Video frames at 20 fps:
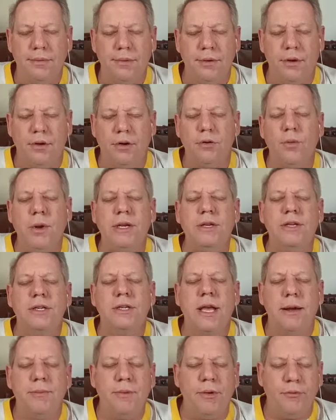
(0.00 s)
Lord, we just
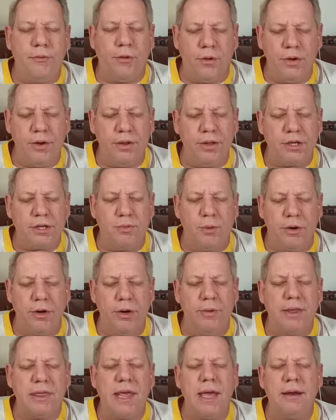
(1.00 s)
come before you this
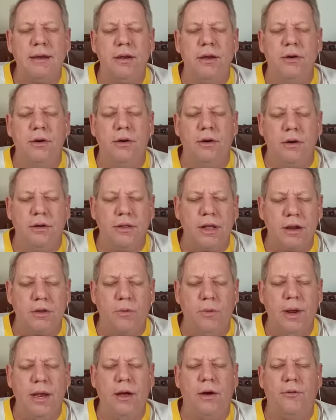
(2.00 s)
morning. We thank you, Lord, that
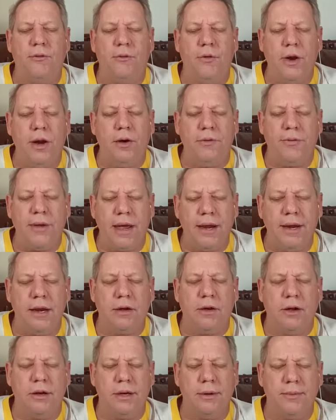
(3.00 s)
we are free of any
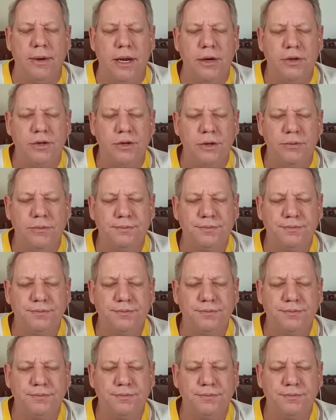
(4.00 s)
condemnation.